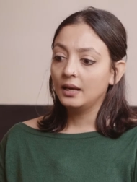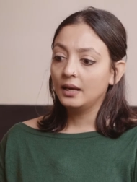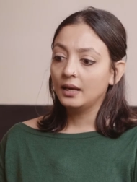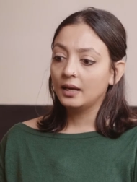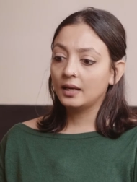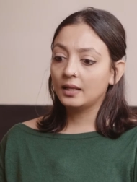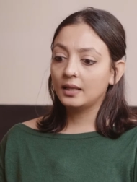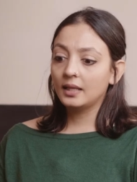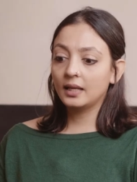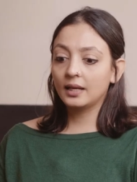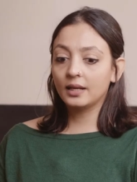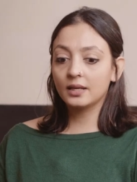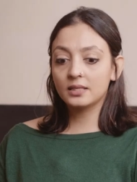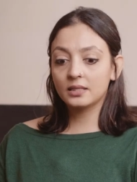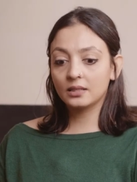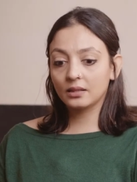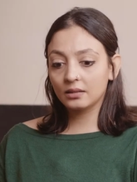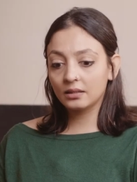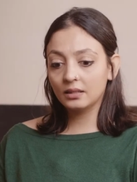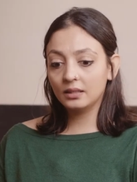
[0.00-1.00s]
And then I
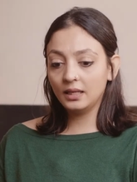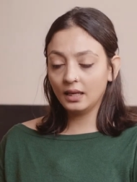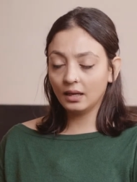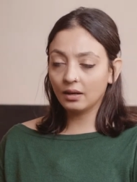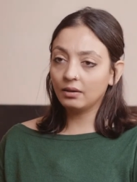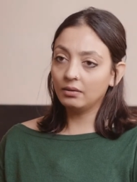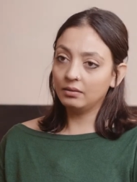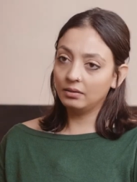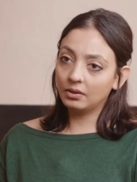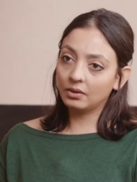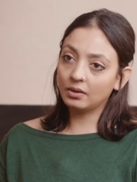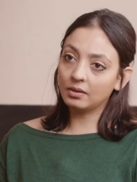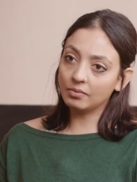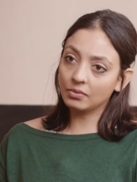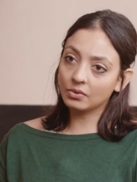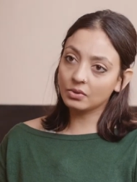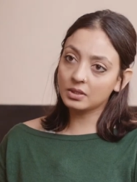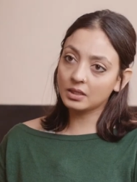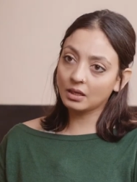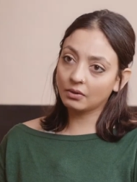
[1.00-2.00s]
started, yeah, doing
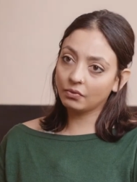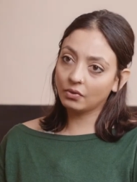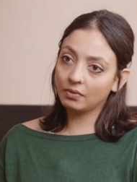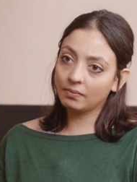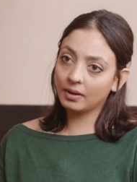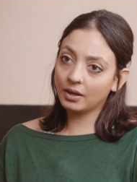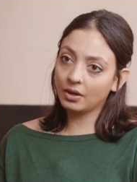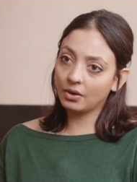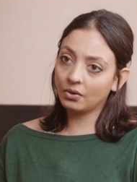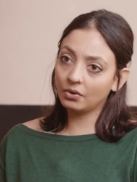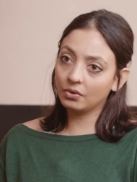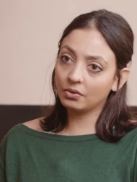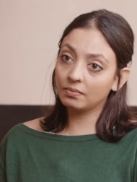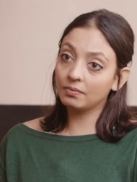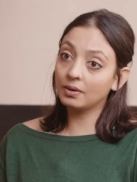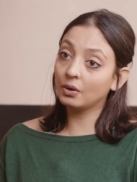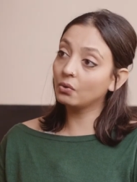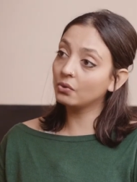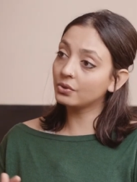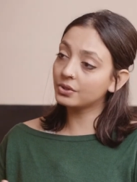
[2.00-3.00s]
more stuff on my own,
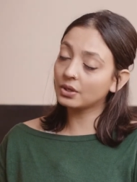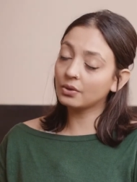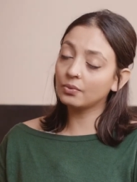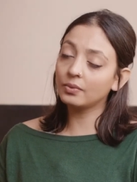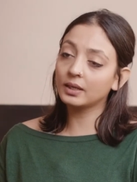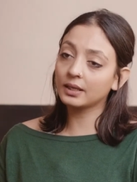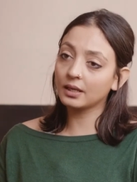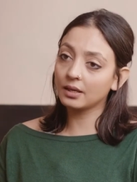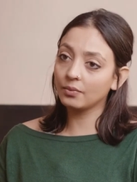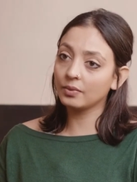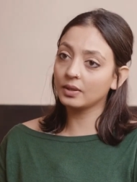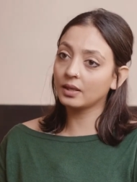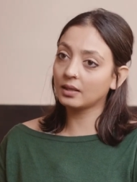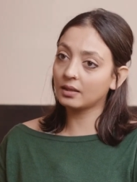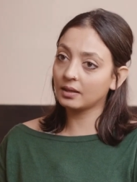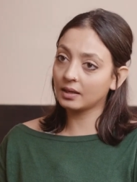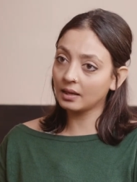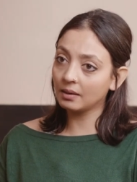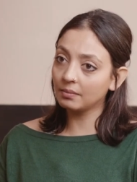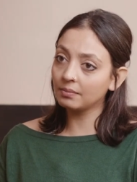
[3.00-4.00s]
but also working with
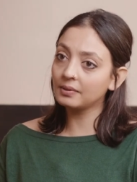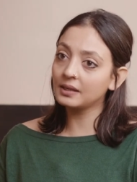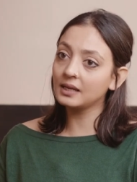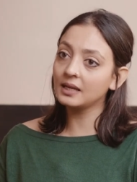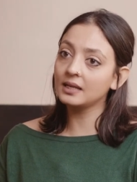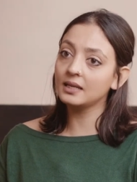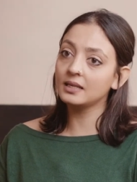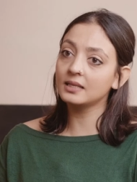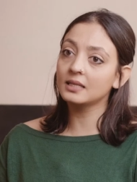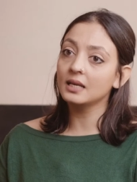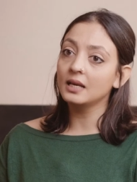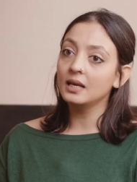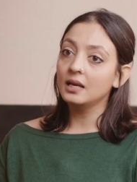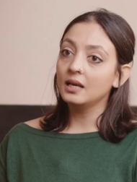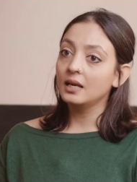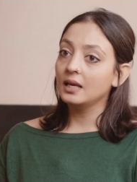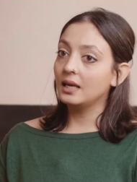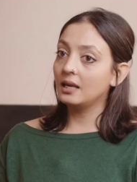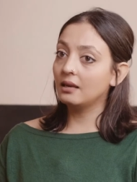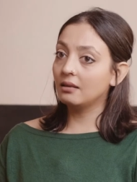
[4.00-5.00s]
other companies,
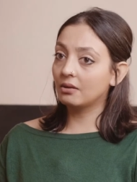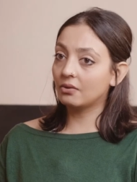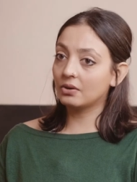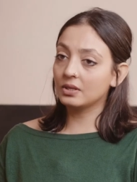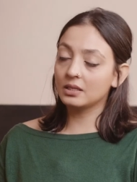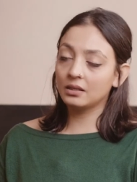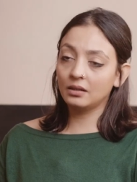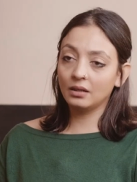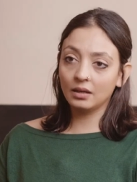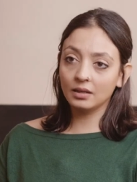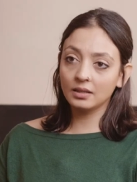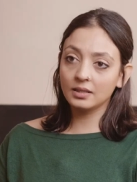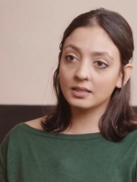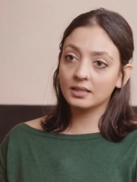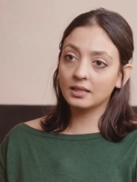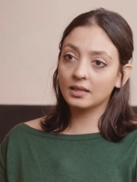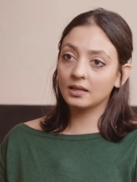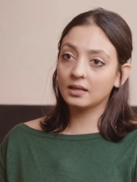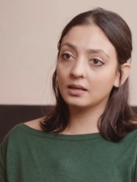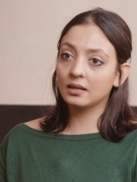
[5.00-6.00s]
either as a
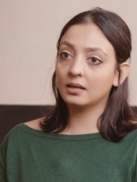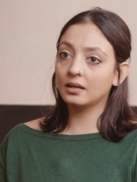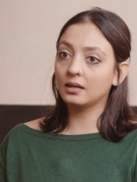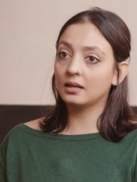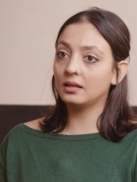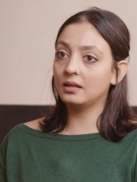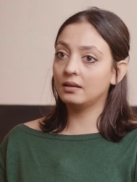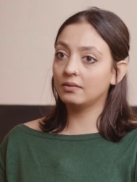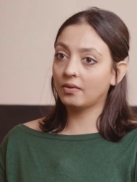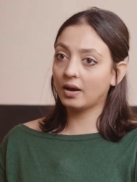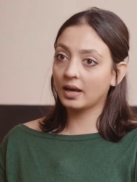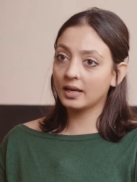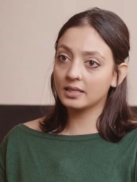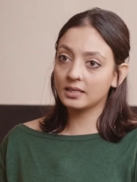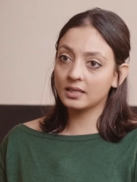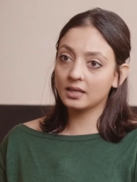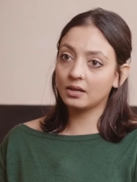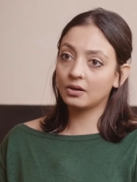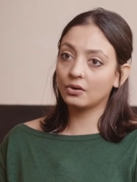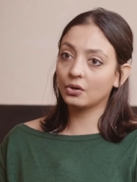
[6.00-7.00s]
dancer, a
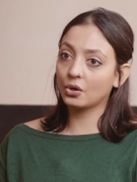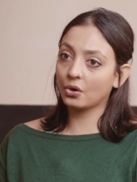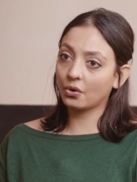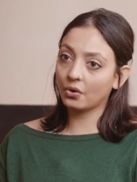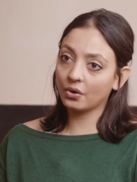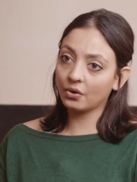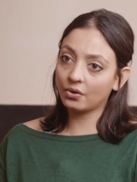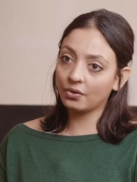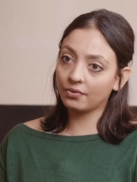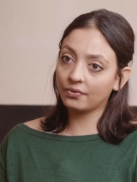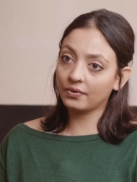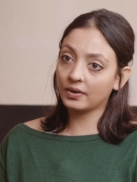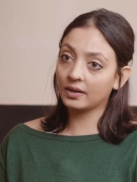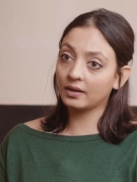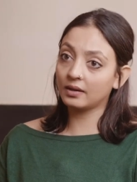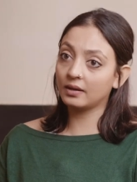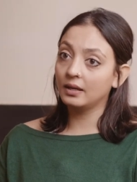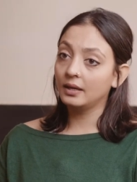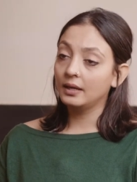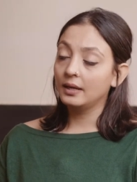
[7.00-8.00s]
deviser, a
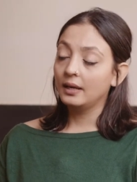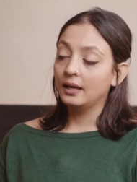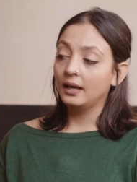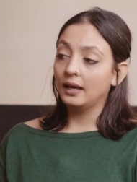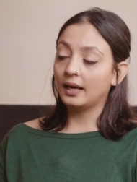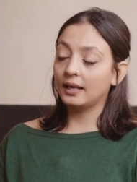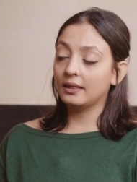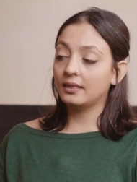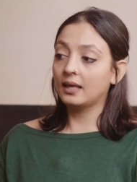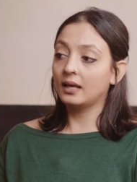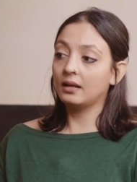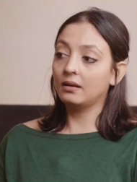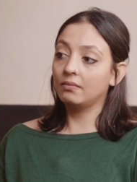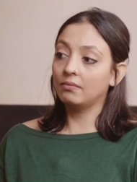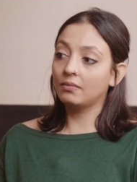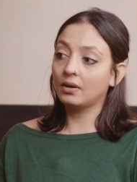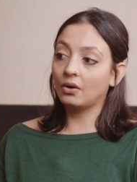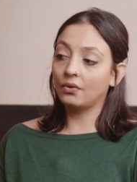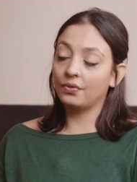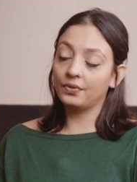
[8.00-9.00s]
choreographer, and
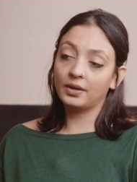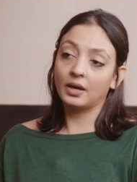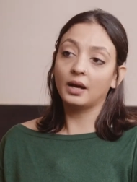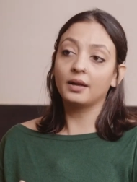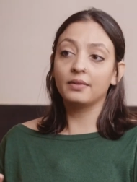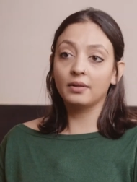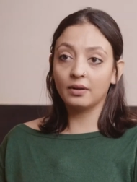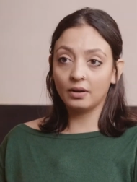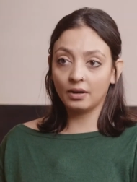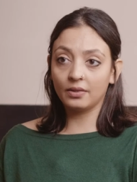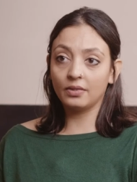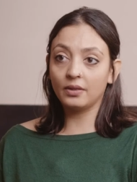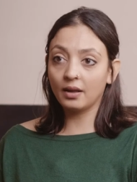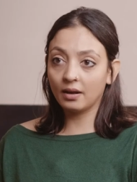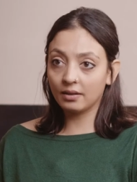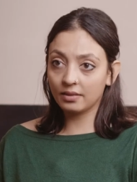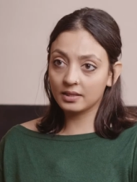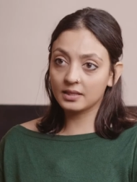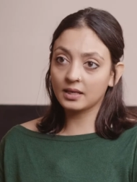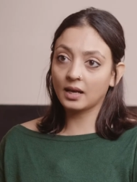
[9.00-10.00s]
then on the other on the
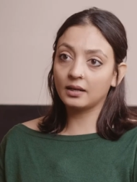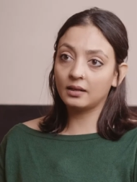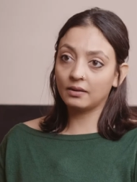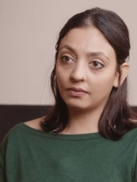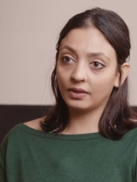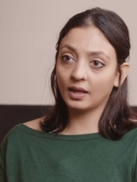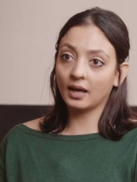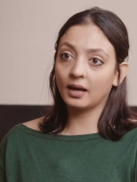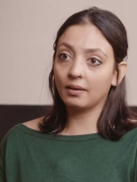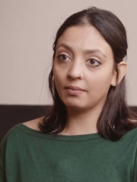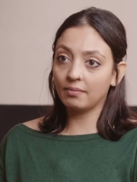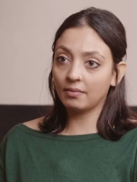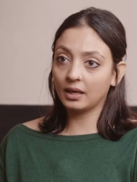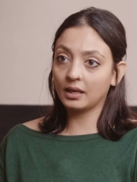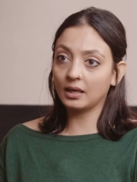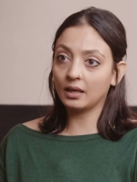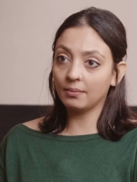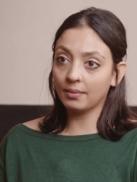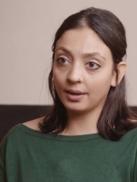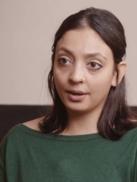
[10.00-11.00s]
other side of that,
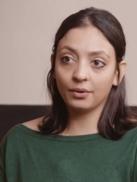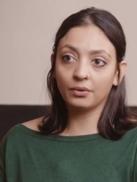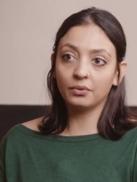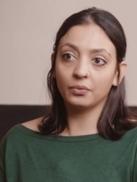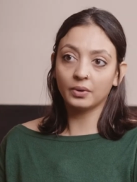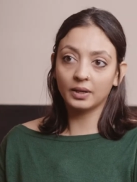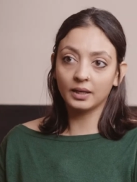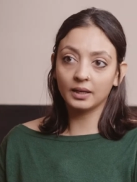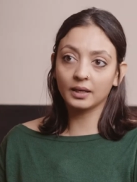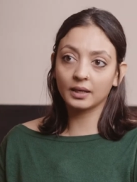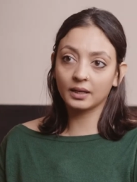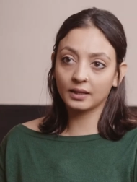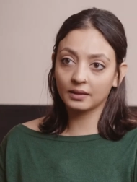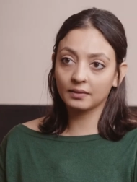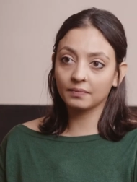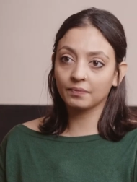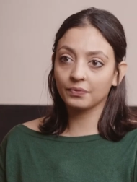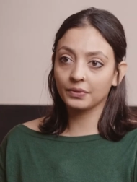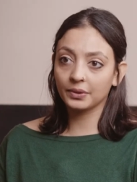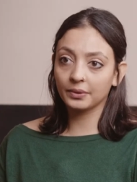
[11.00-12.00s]
making my own work
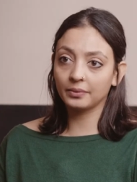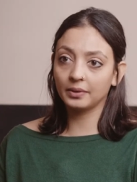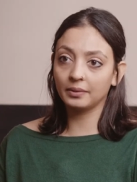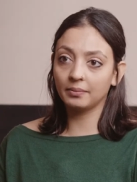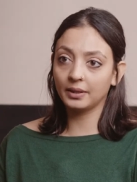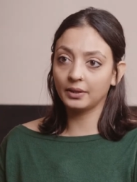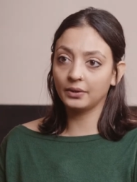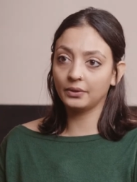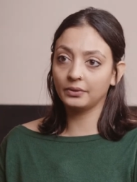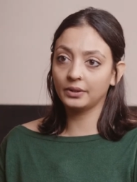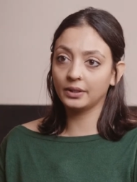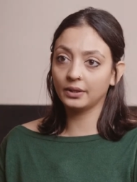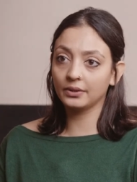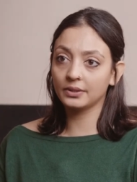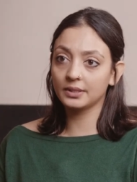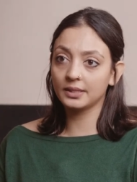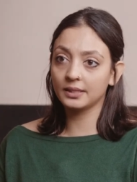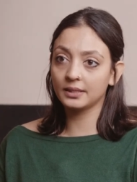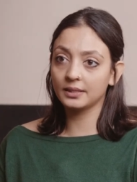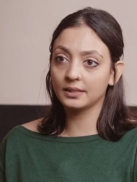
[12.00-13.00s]
with my own
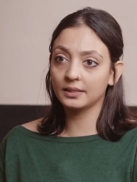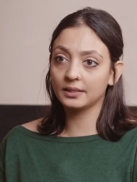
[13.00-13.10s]
dances.